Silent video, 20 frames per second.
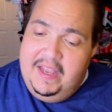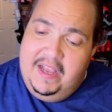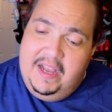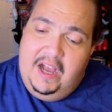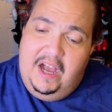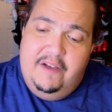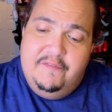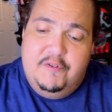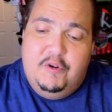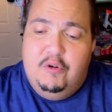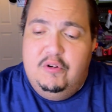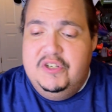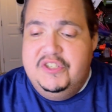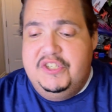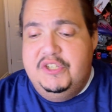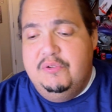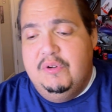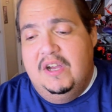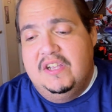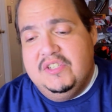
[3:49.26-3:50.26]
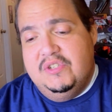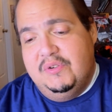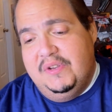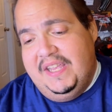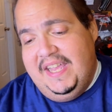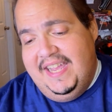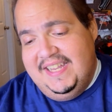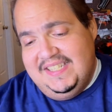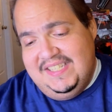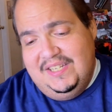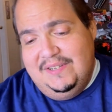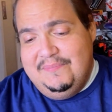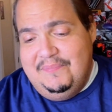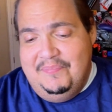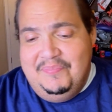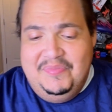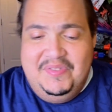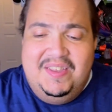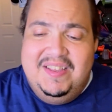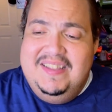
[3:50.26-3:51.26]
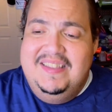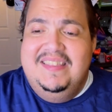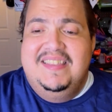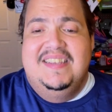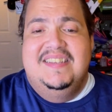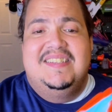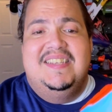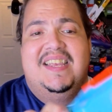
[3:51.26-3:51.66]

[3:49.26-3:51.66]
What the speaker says: Of course, you also get this